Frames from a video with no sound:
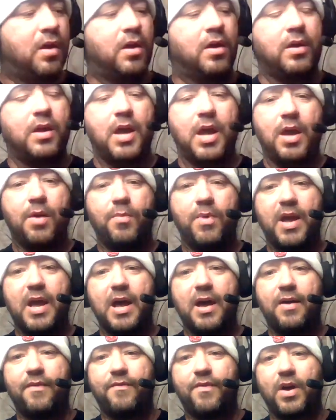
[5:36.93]
Okay, we
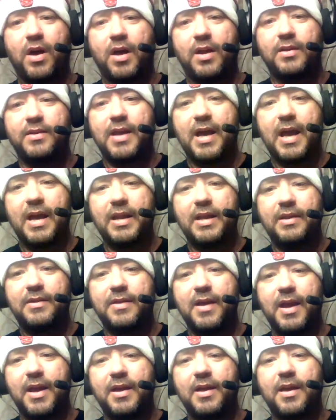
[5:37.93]
have Daddy
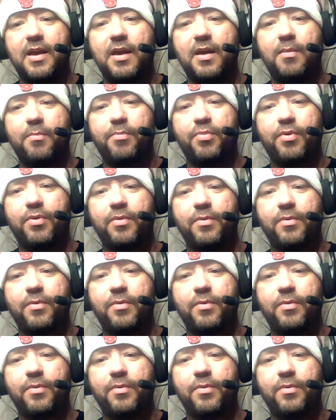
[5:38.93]
Day Camp.